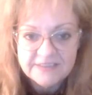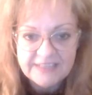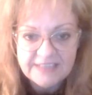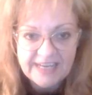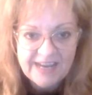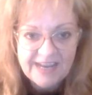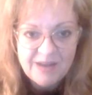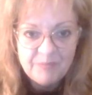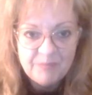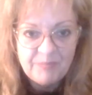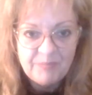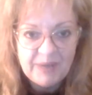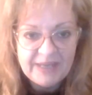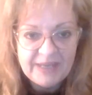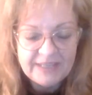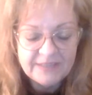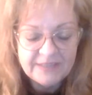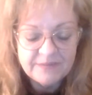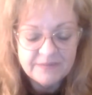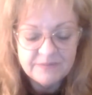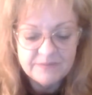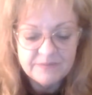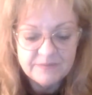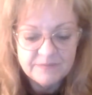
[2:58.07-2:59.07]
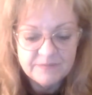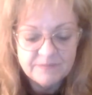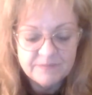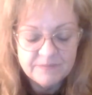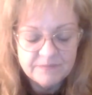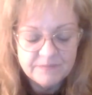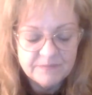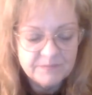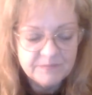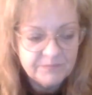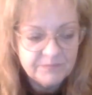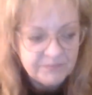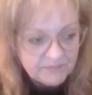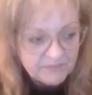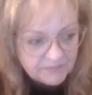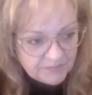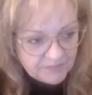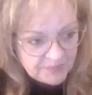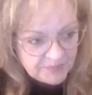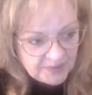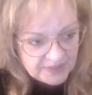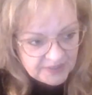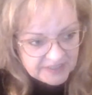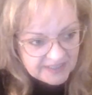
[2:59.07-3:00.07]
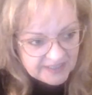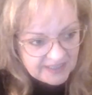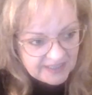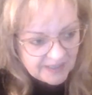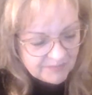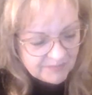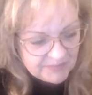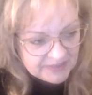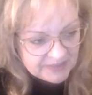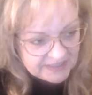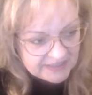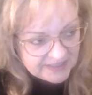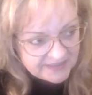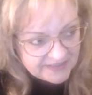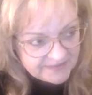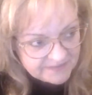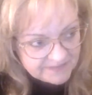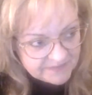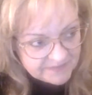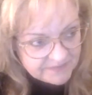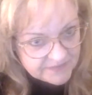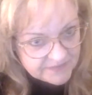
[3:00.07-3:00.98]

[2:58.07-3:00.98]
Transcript: damp, I put it up in a,